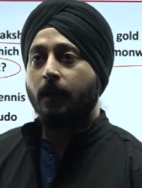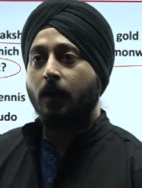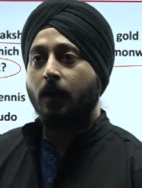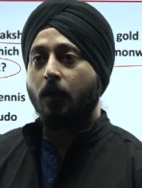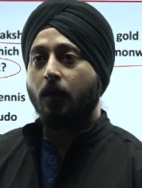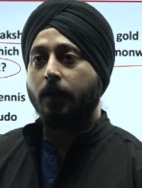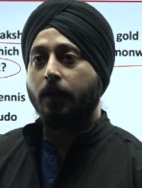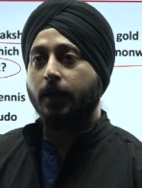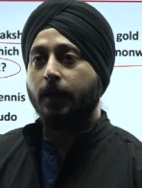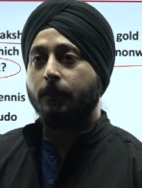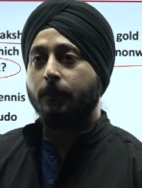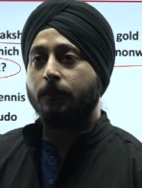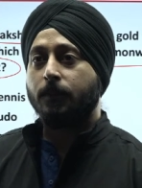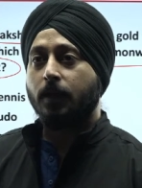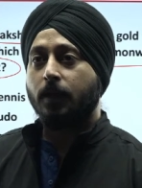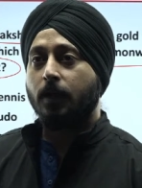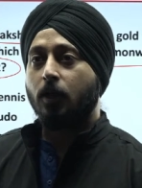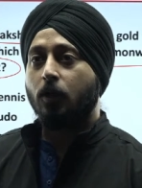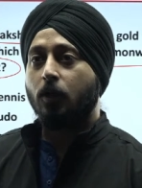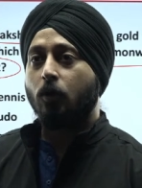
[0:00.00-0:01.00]
Okay,
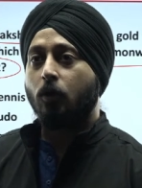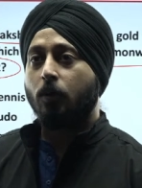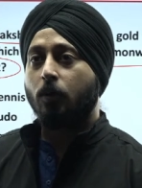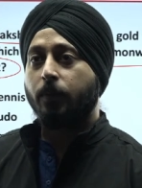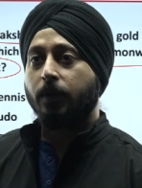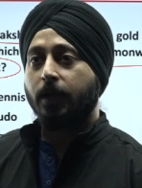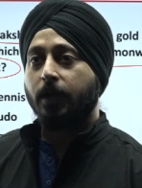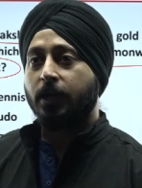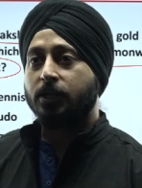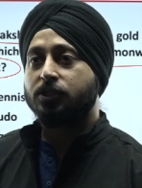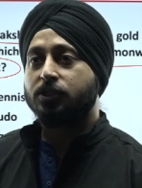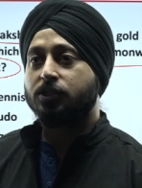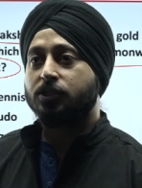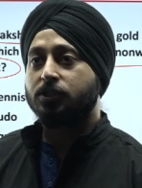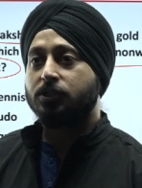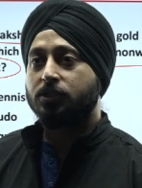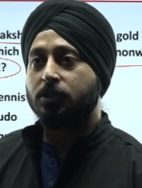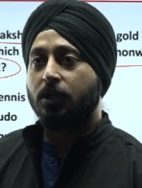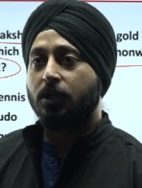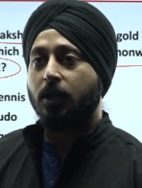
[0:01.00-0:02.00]
Lok Prakash,
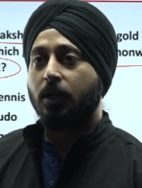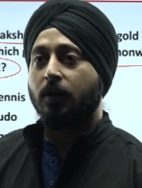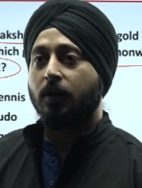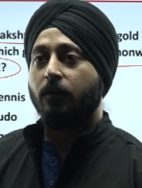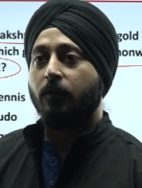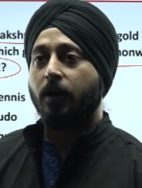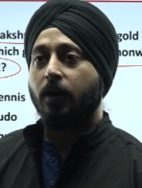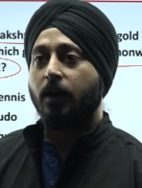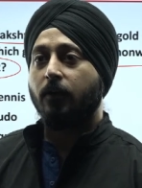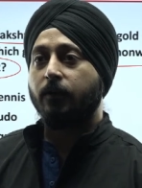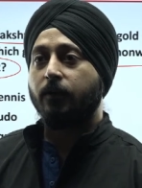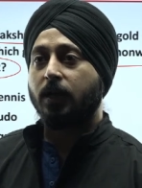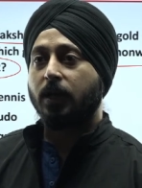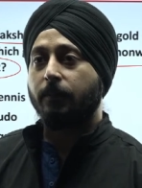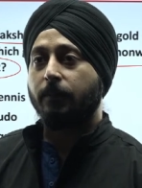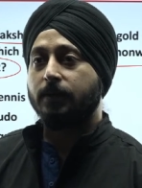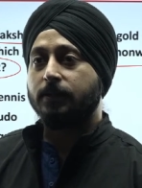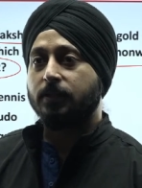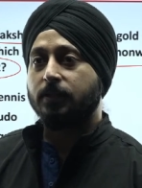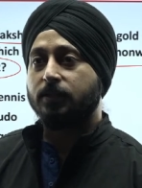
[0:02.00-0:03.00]
uh,
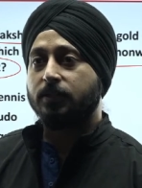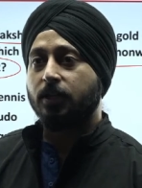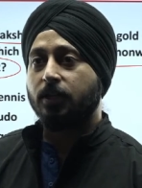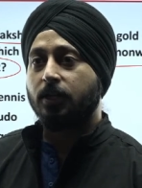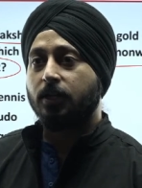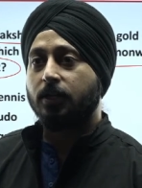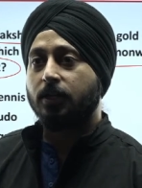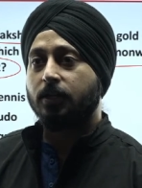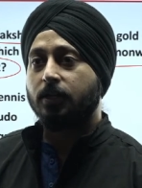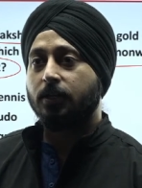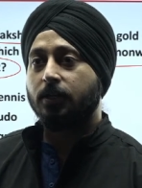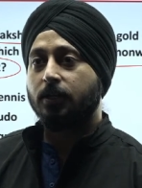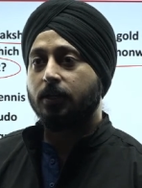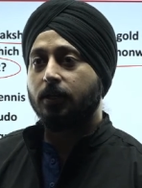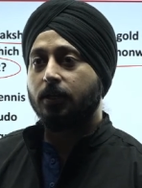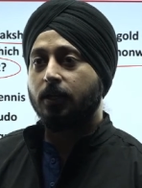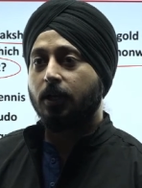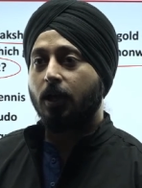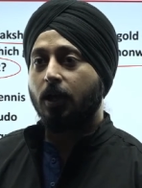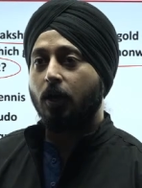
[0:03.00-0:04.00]
Vikramaditya.
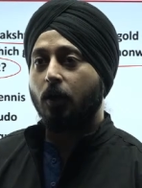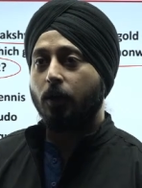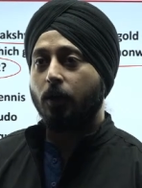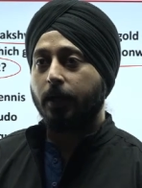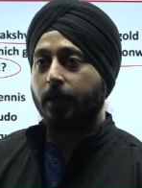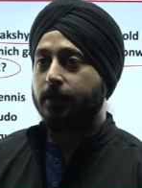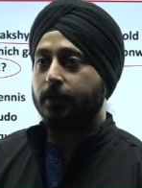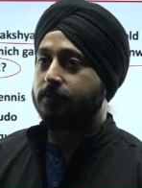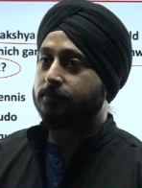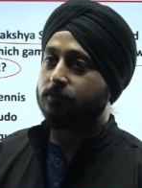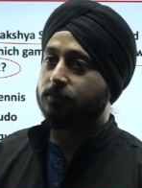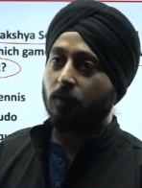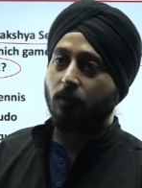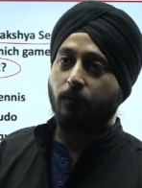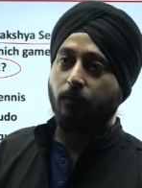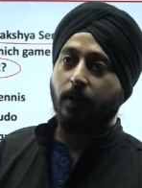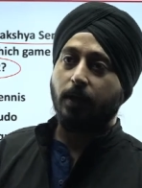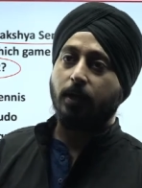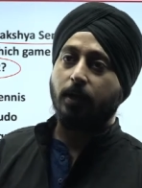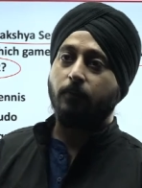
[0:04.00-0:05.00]
Okay, so
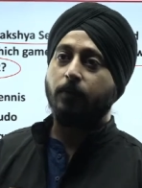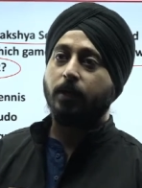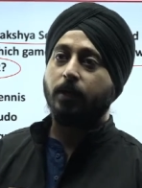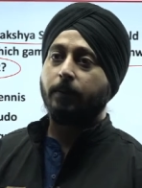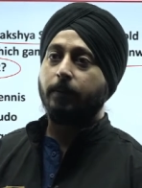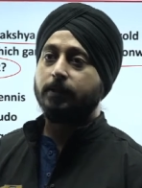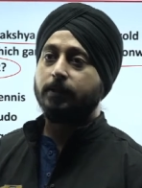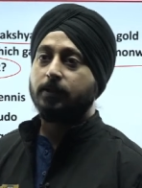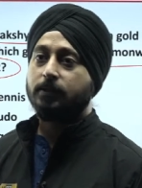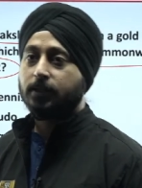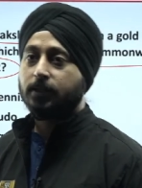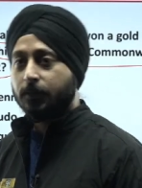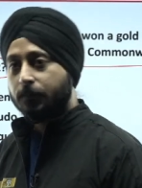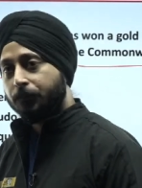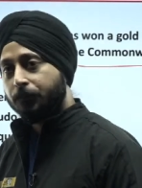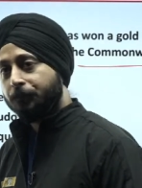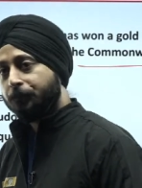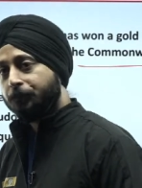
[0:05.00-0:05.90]
welcome Vikramaditya.